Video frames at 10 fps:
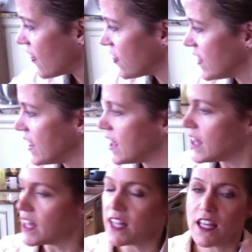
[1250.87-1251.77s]
at
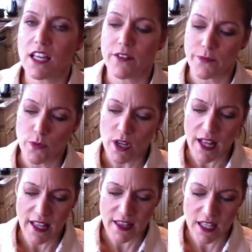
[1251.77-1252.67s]
the, where did
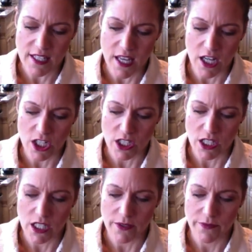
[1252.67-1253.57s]
I get this
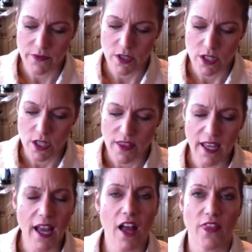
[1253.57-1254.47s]
actually? I
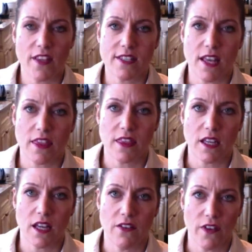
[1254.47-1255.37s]
think I got this at the
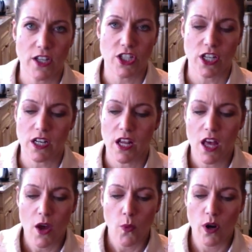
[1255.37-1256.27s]
convention.
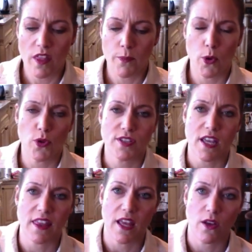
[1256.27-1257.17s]
One of the booths,
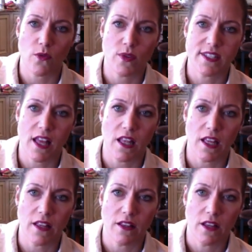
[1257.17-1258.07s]
I think, was
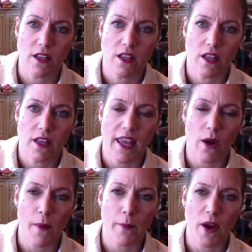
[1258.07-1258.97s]
selling,
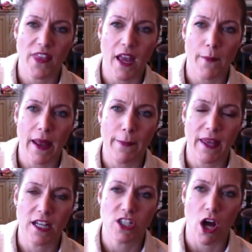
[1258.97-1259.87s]
can't remember. I think I might have
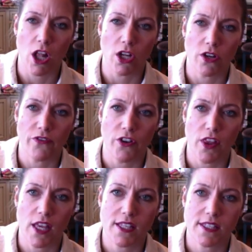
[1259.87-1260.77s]
paid $1 for
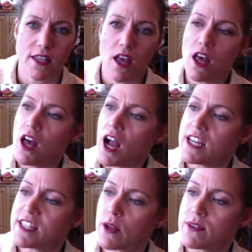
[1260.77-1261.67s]
this. I
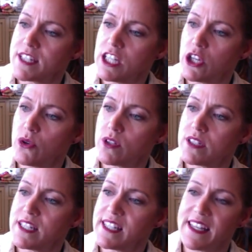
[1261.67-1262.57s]
just thought it was cute.
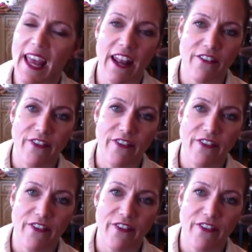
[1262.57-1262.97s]
Disneyana